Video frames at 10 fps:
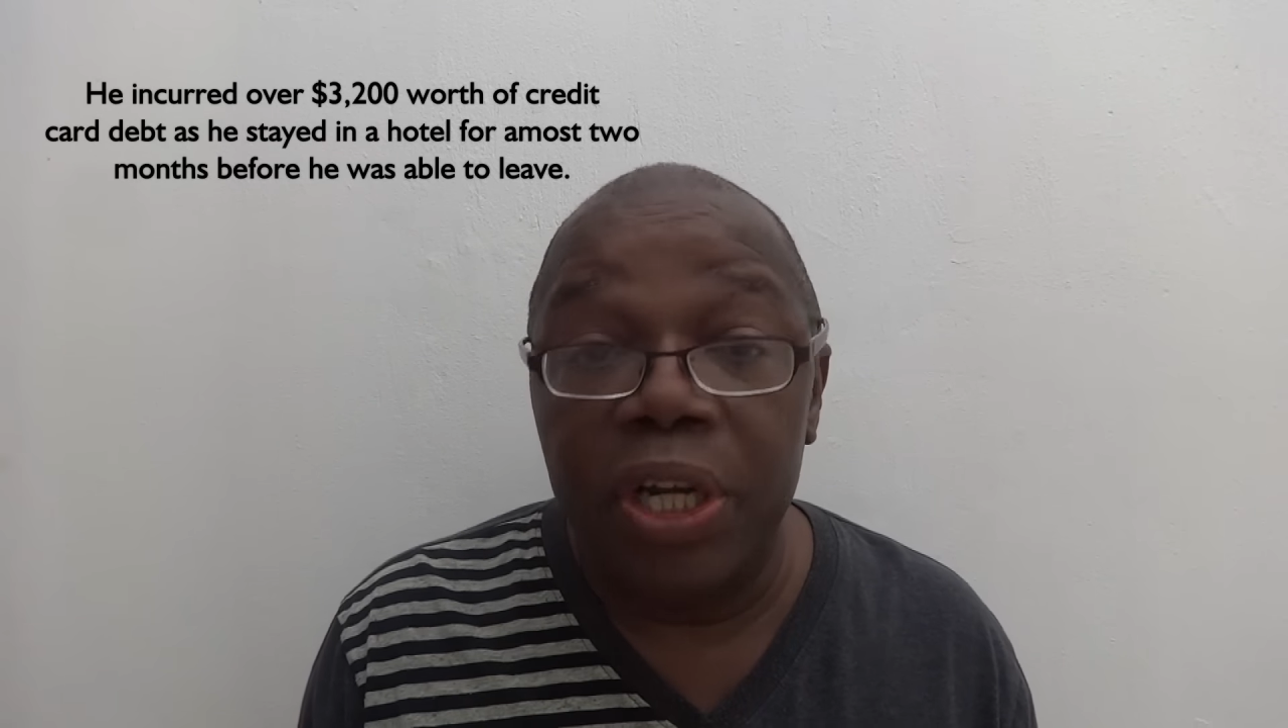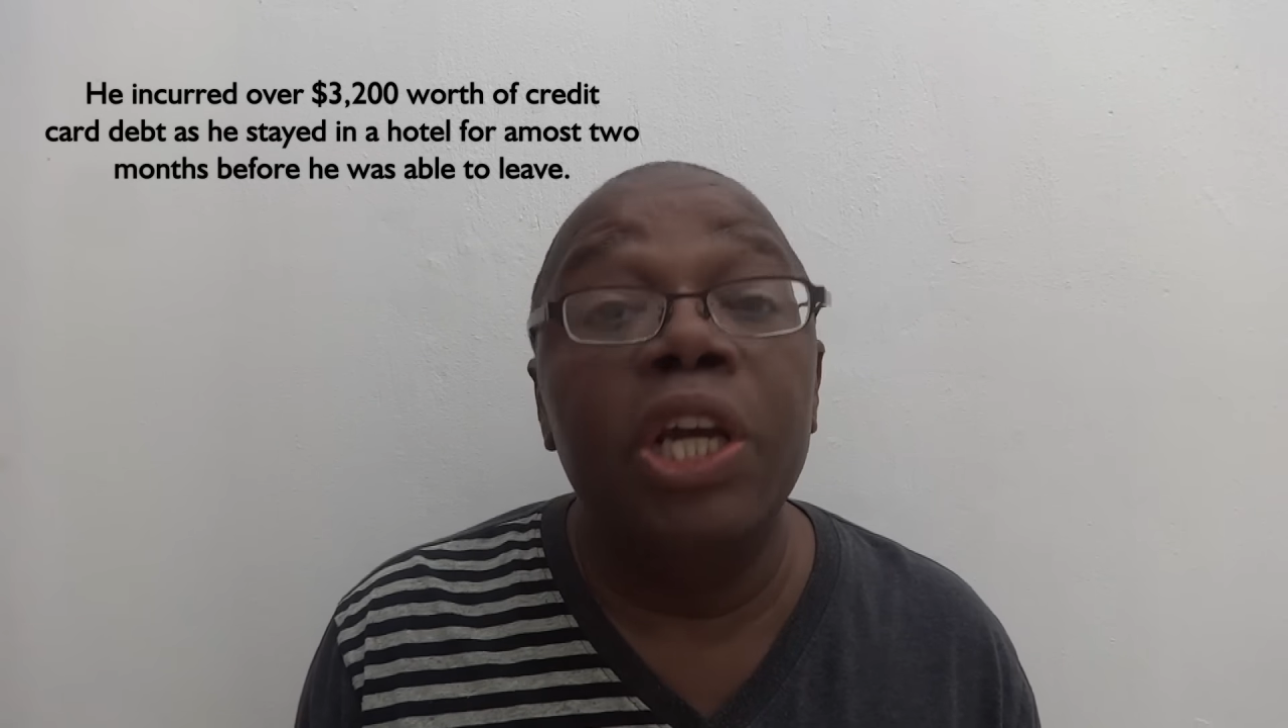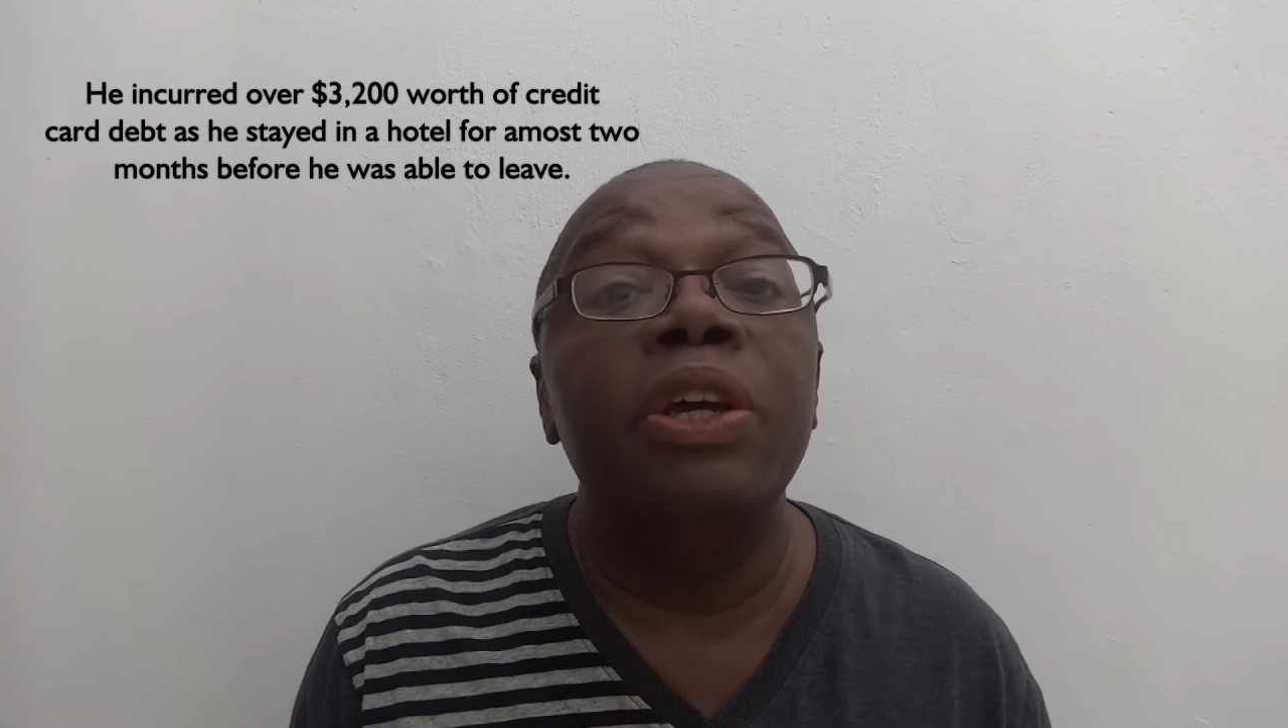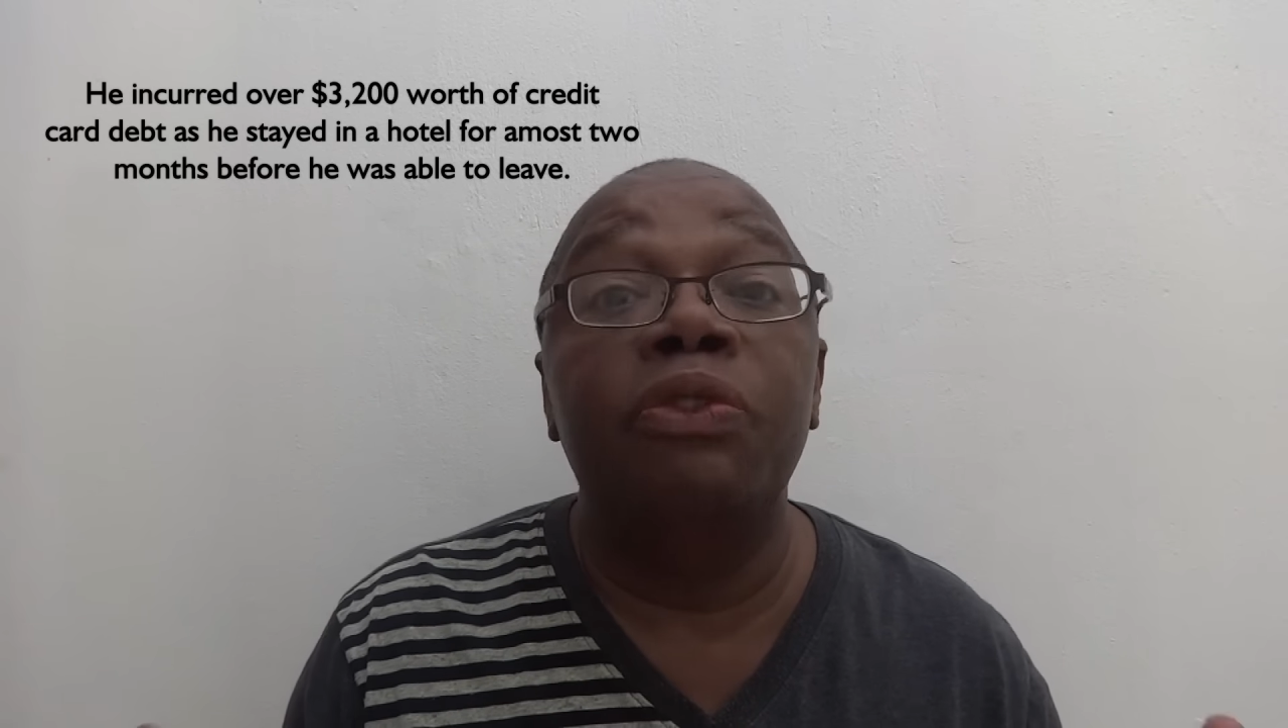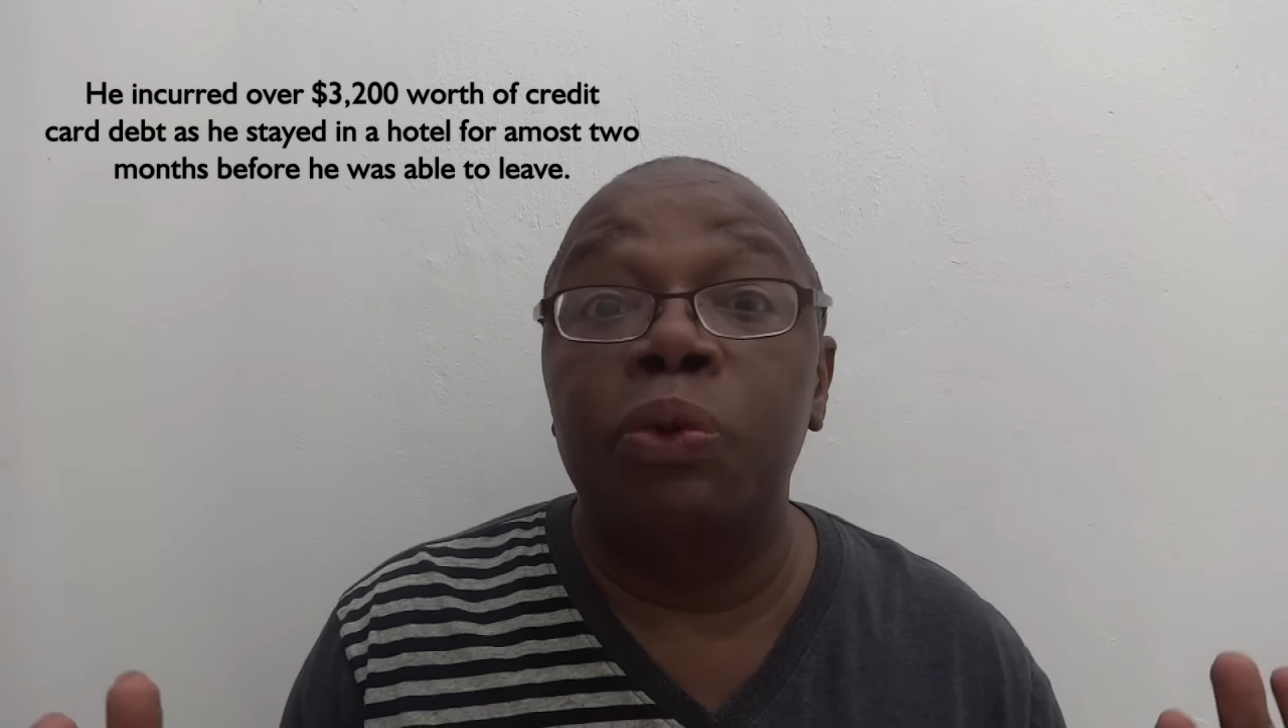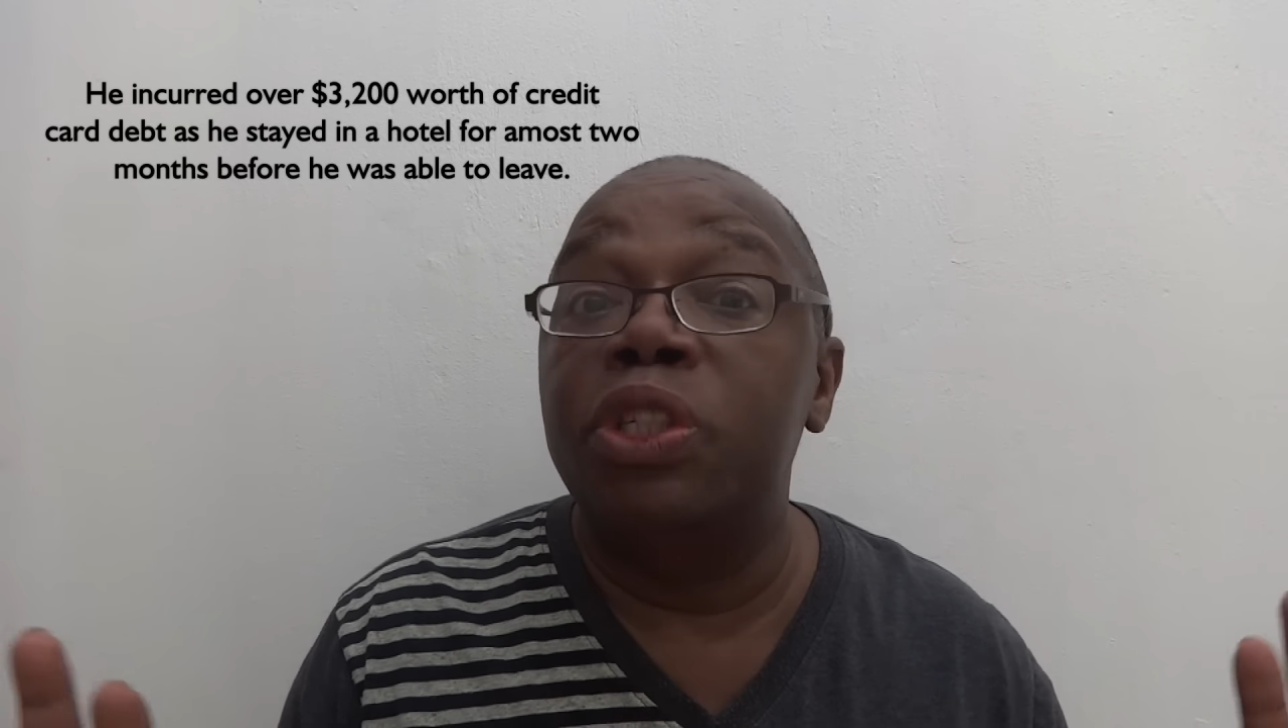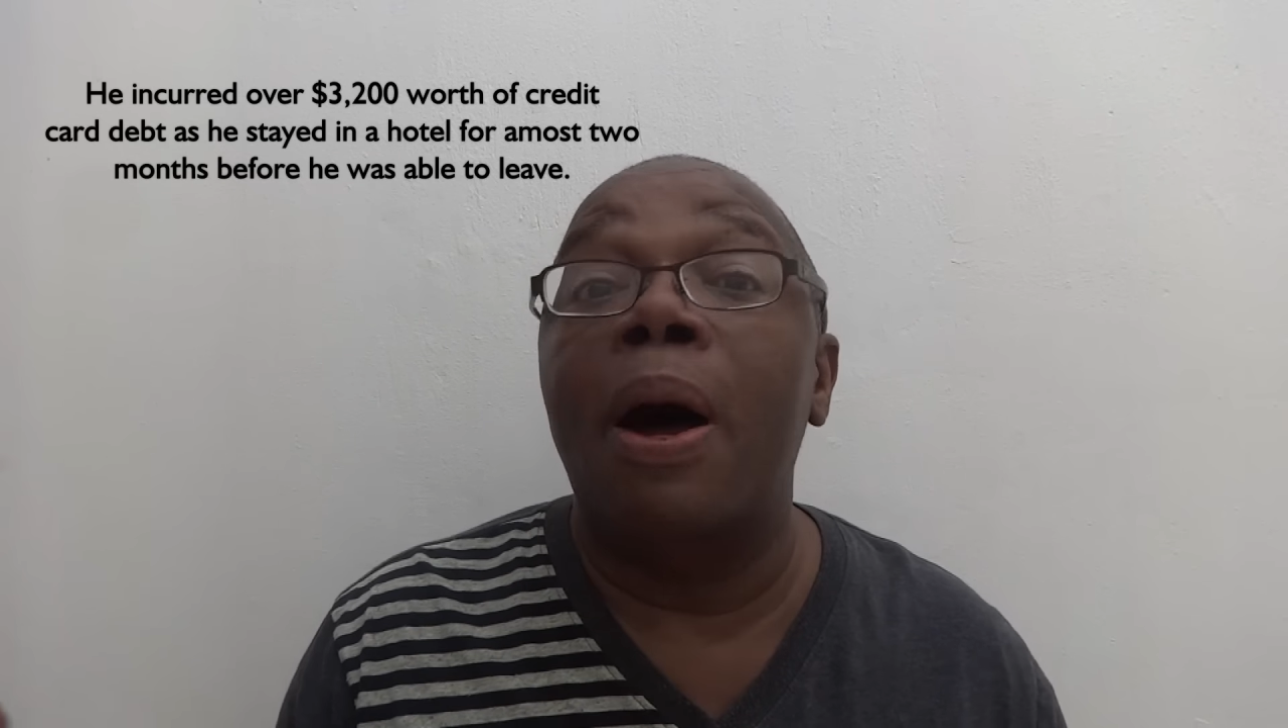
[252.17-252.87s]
It was